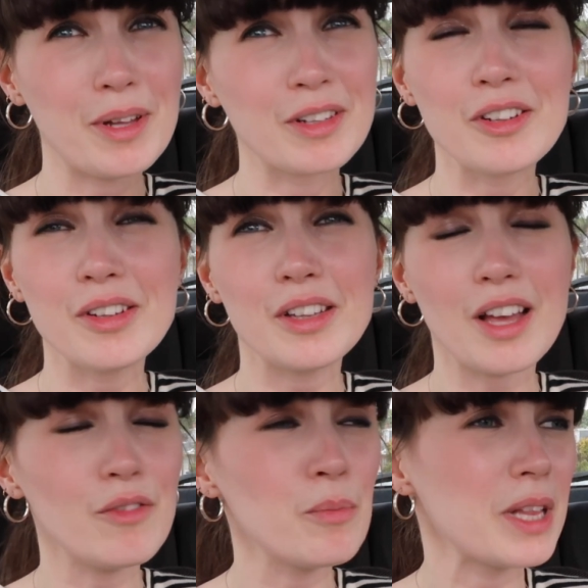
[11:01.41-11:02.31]
And
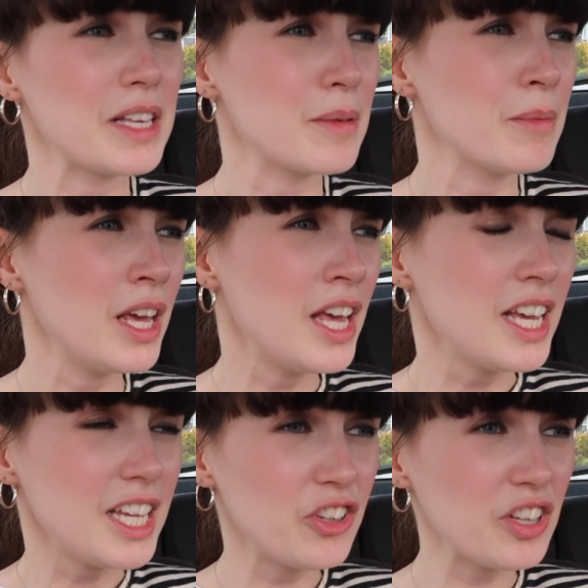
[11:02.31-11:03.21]
heaven bless him,
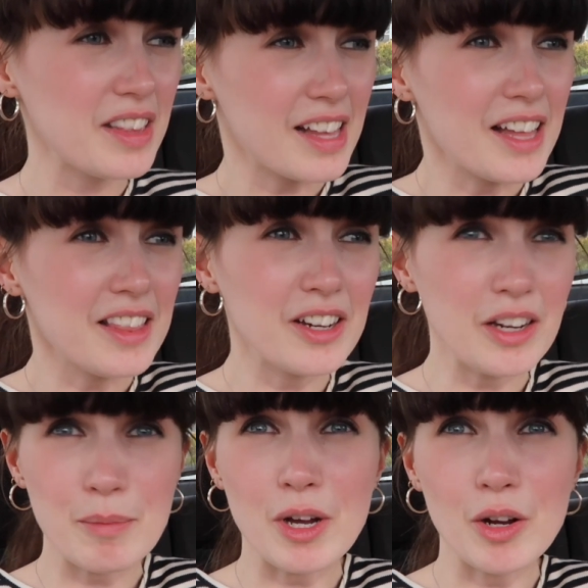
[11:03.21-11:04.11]
he just sat there
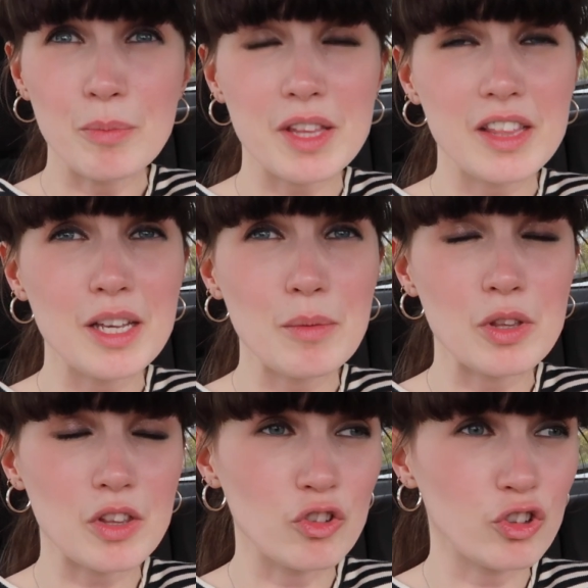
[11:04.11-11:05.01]
in my arms. I think he
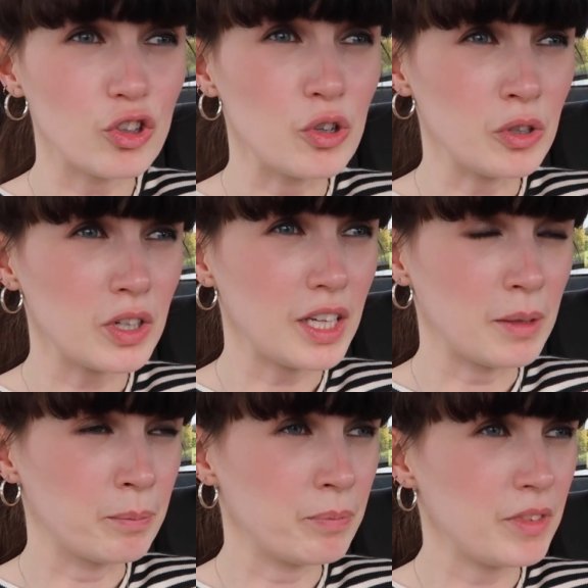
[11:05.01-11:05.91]
was in shock,
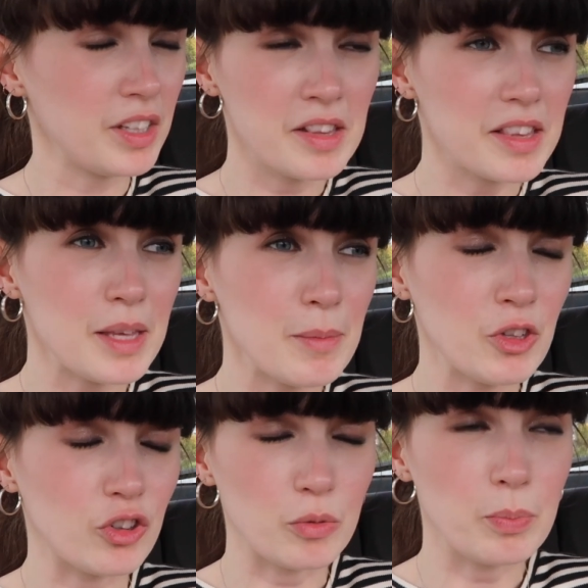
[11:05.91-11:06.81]
didn't seem
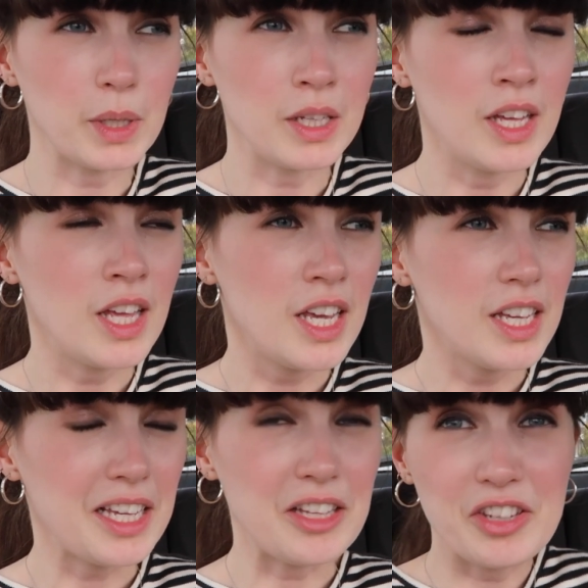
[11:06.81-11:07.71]
injured, but
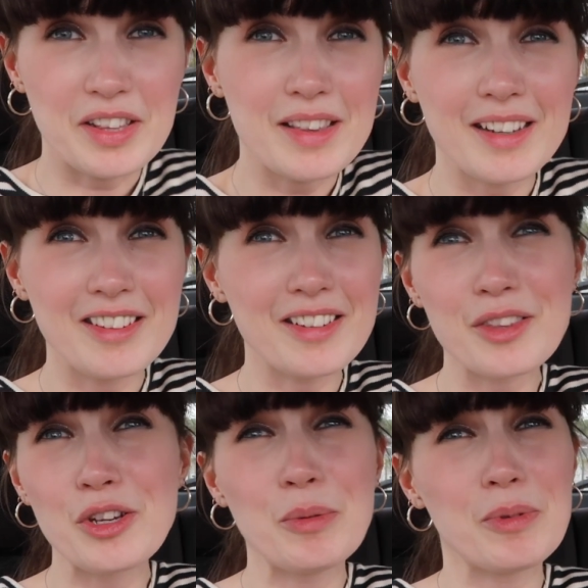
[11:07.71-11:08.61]
I just
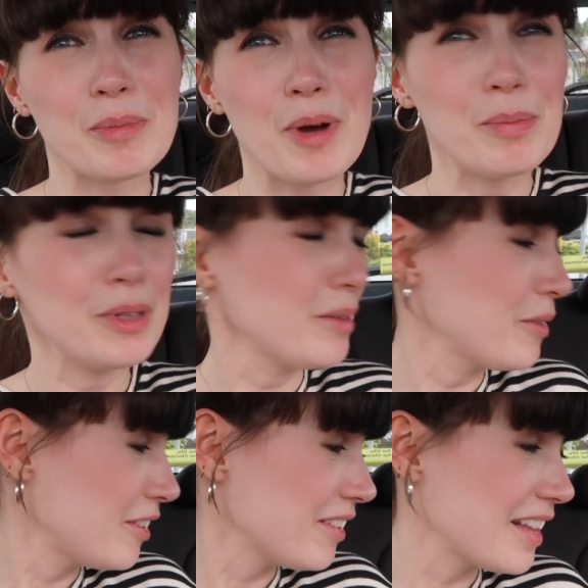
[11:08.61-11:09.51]
scooped him up, and he
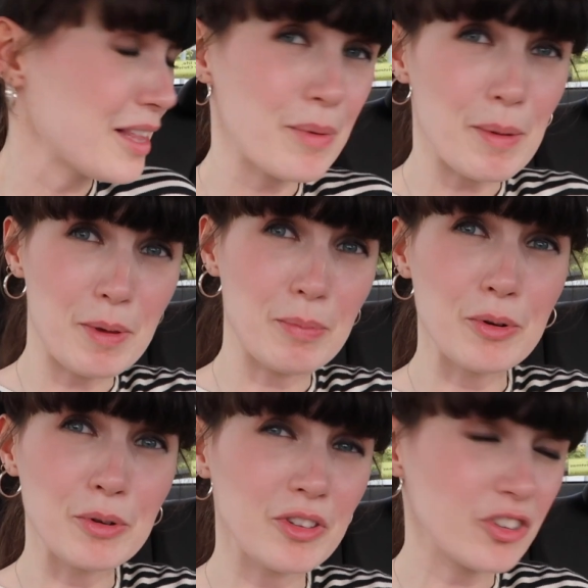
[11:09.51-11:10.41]
was just like the way
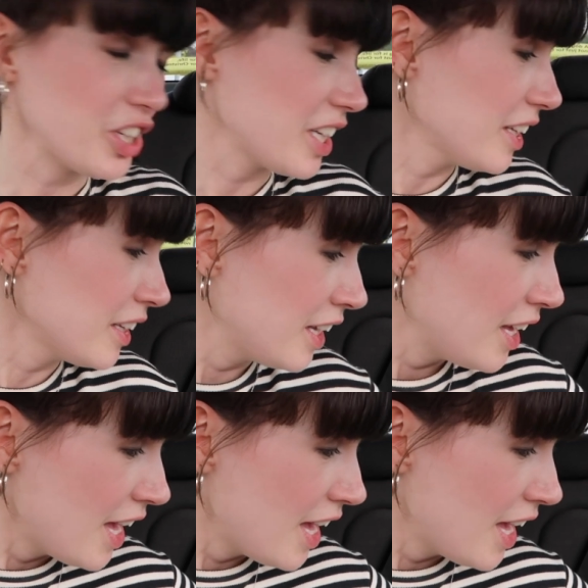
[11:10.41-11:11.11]
people hold a chicken.